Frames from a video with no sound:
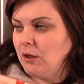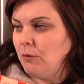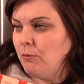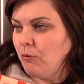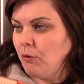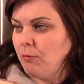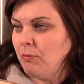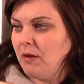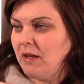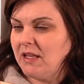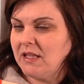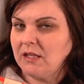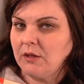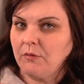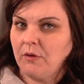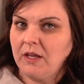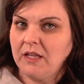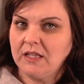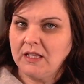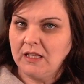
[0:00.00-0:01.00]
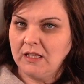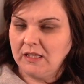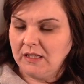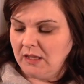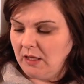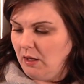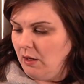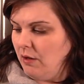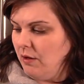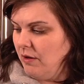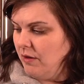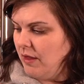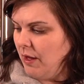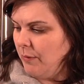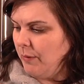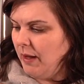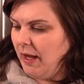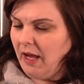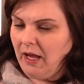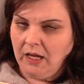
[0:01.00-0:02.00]
to replace the raisins
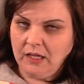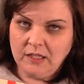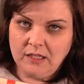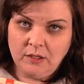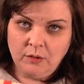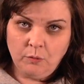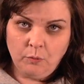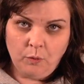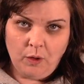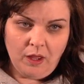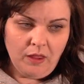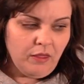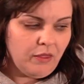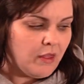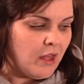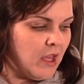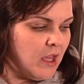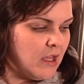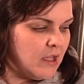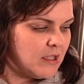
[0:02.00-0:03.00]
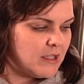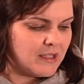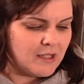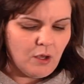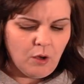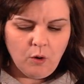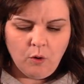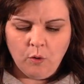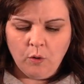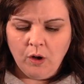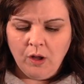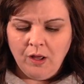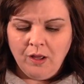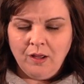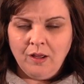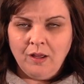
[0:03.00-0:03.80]
that we ate with. So